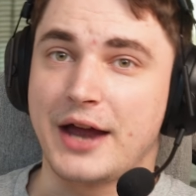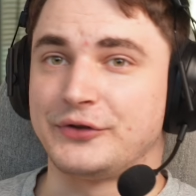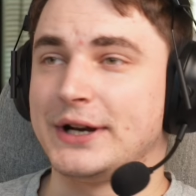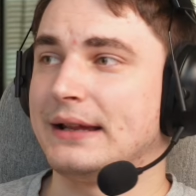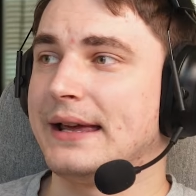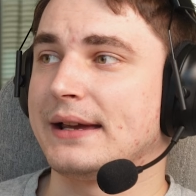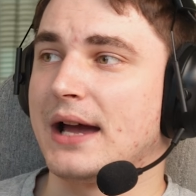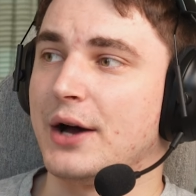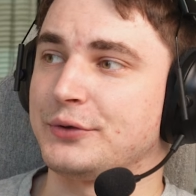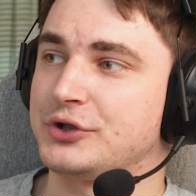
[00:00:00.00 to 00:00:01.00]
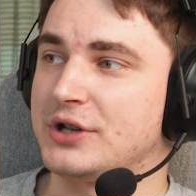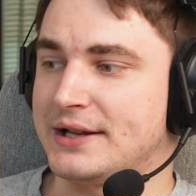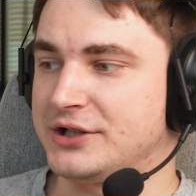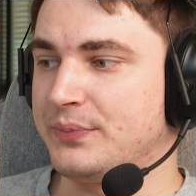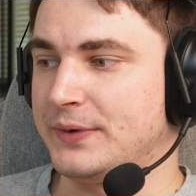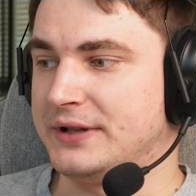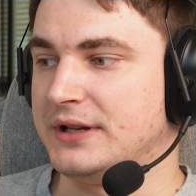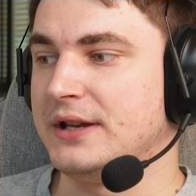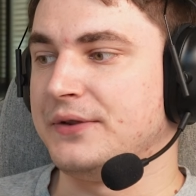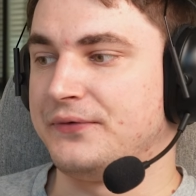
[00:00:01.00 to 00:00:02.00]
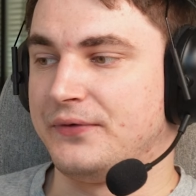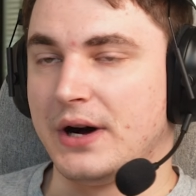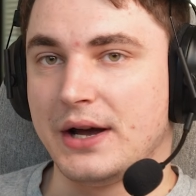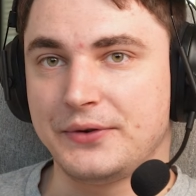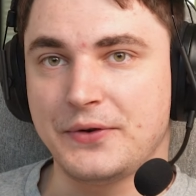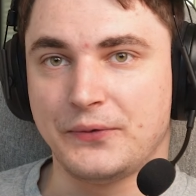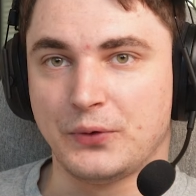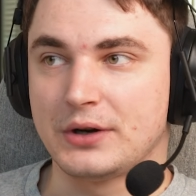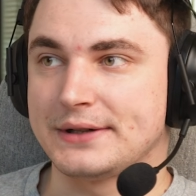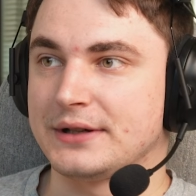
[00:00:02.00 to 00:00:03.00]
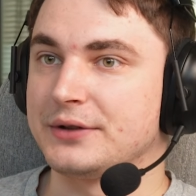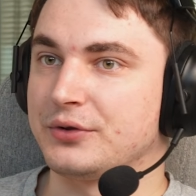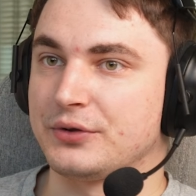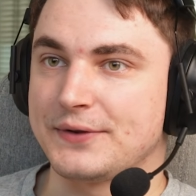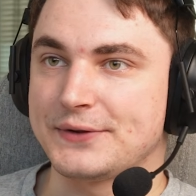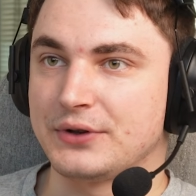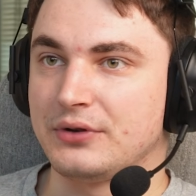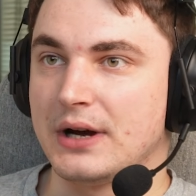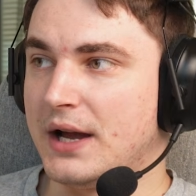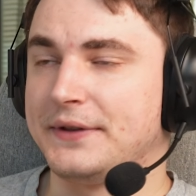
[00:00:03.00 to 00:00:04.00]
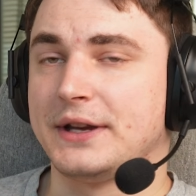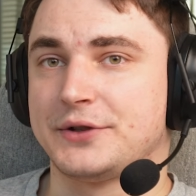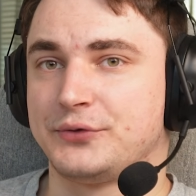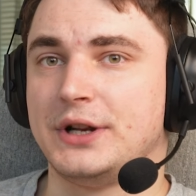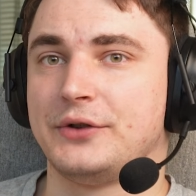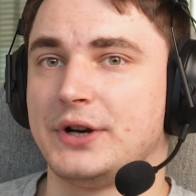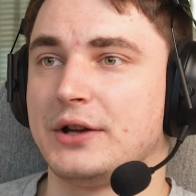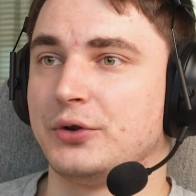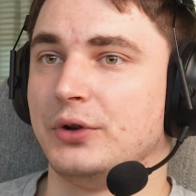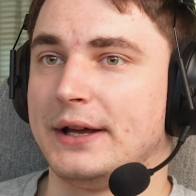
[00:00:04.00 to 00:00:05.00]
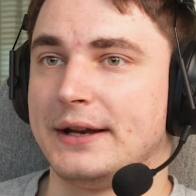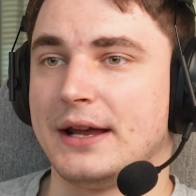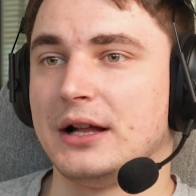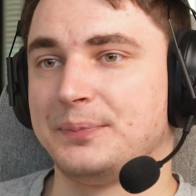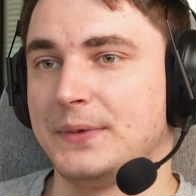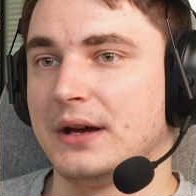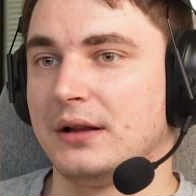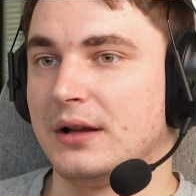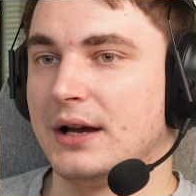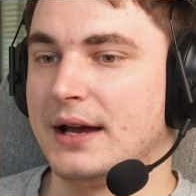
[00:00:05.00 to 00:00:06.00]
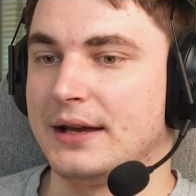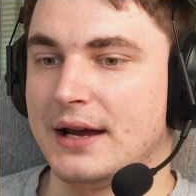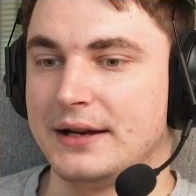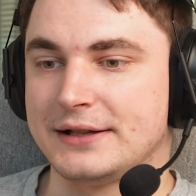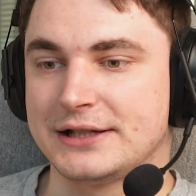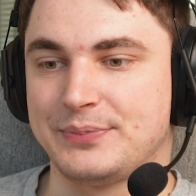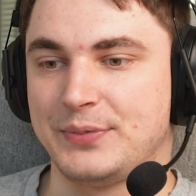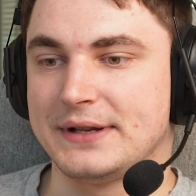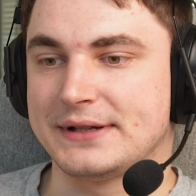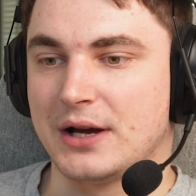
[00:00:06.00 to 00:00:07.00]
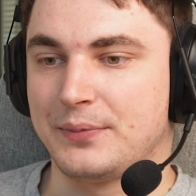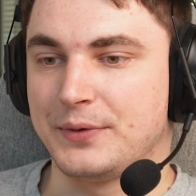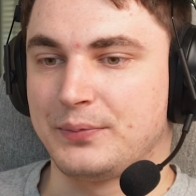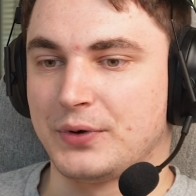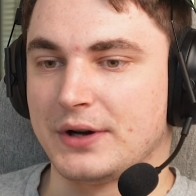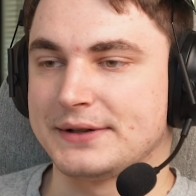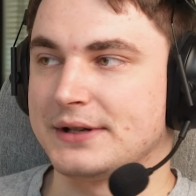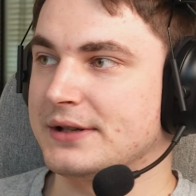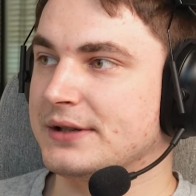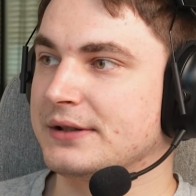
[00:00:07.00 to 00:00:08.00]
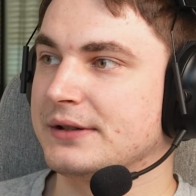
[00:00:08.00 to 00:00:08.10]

I really like how ChatGPT 5 works in cursor. I think it's really cool, and it helped me a lot, and it speeds up the process